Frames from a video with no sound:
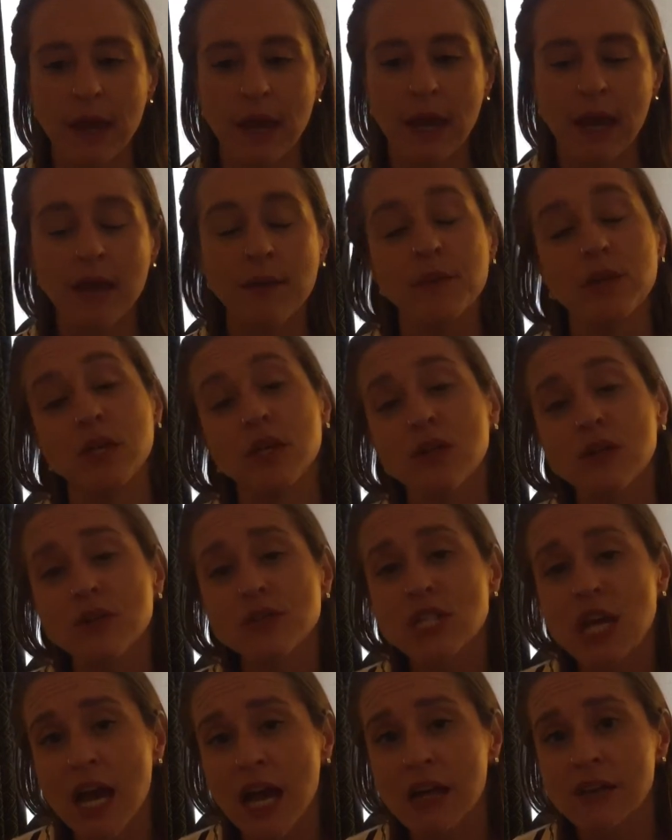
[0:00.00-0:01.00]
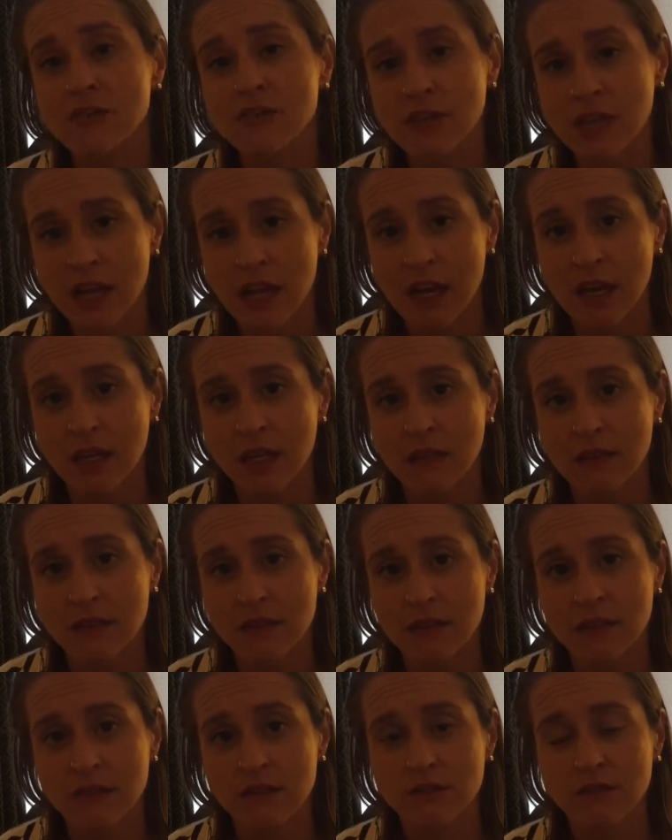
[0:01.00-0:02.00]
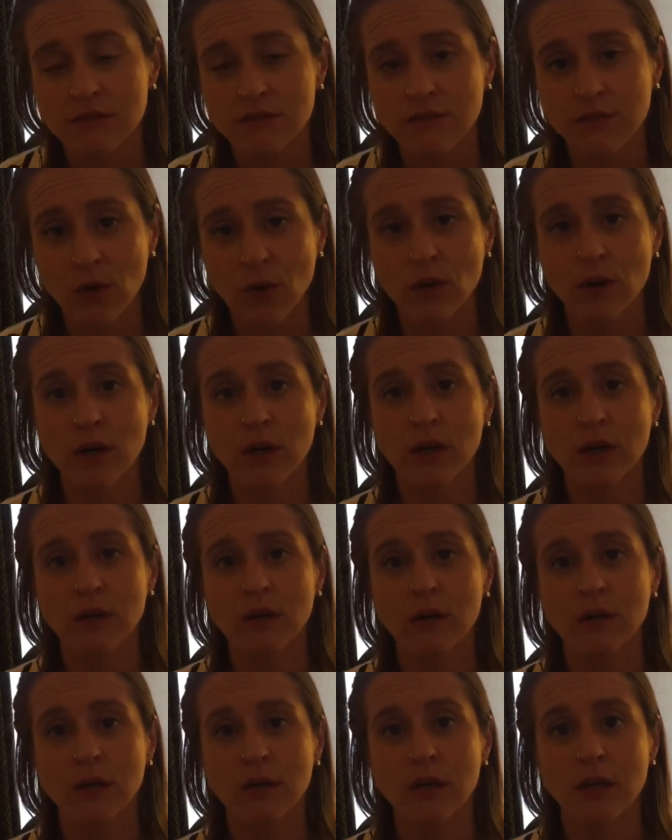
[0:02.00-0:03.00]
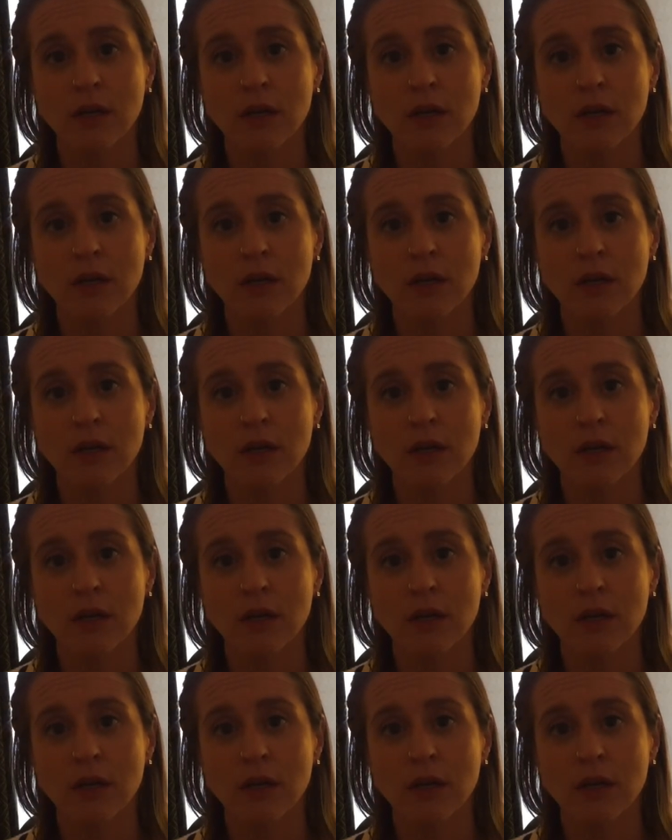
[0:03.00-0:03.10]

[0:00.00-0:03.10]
I am a huge advocate for